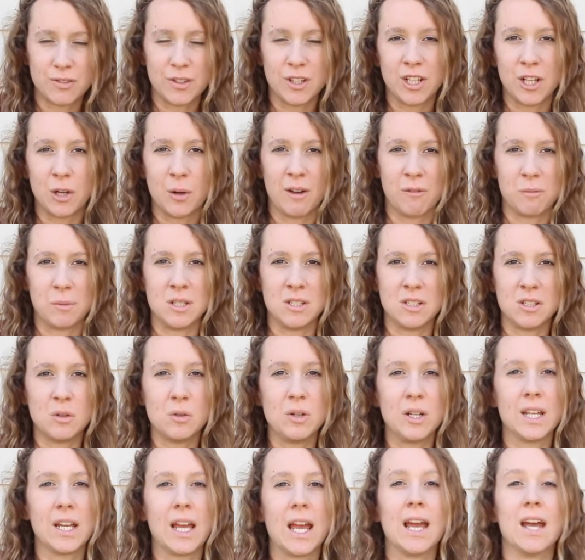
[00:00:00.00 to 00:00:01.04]
video have been
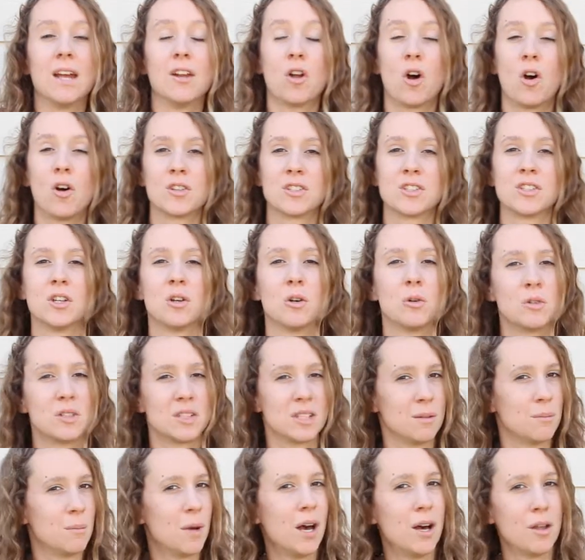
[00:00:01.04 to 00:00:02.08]
doing and also
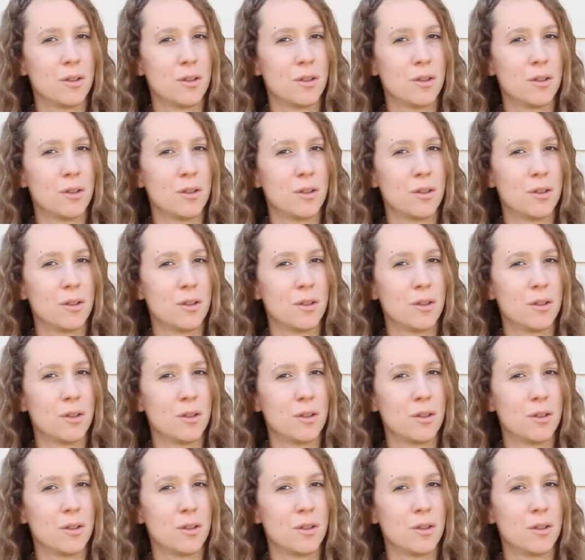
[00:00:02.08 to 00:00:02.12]
some